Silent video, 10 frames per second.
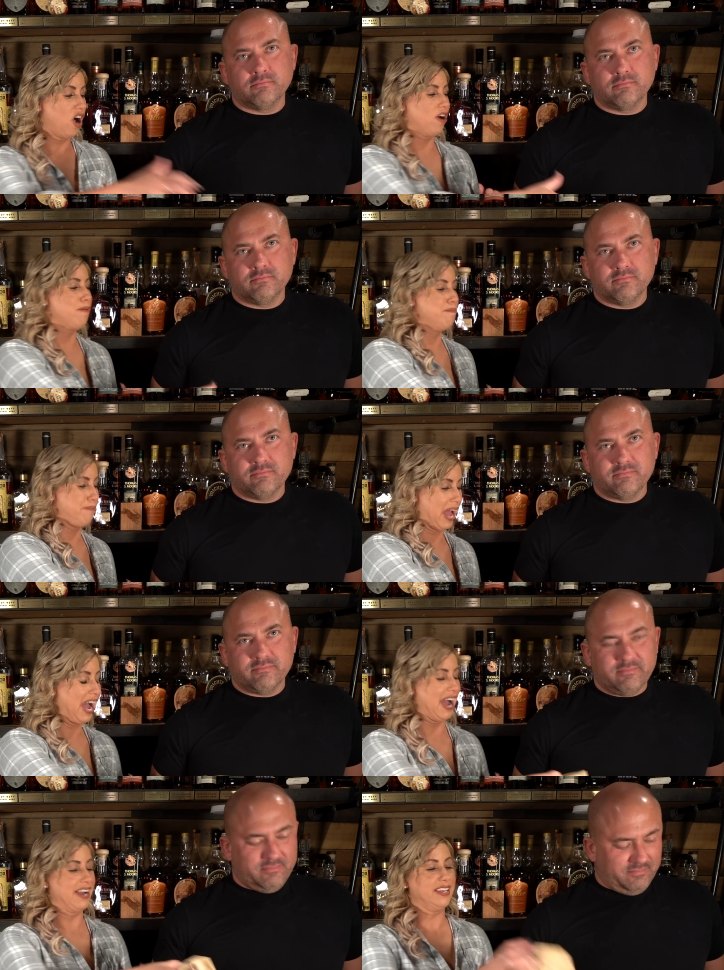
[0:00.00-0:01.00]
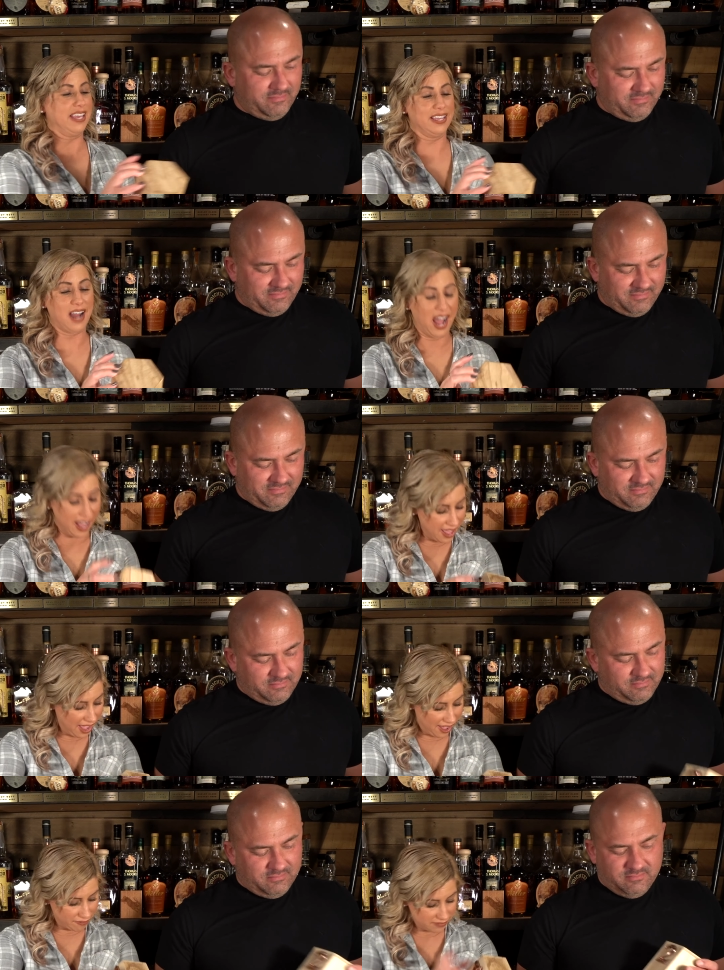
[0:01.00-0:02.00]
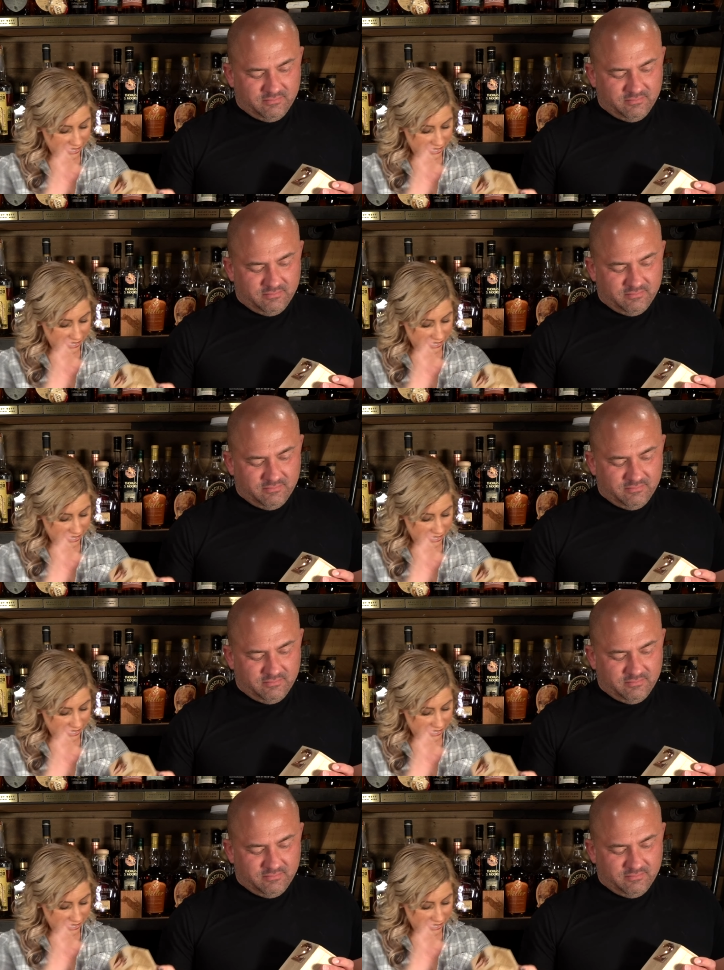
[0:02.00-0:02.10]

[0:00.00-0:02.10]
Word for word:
Speaker 1: are back, and I have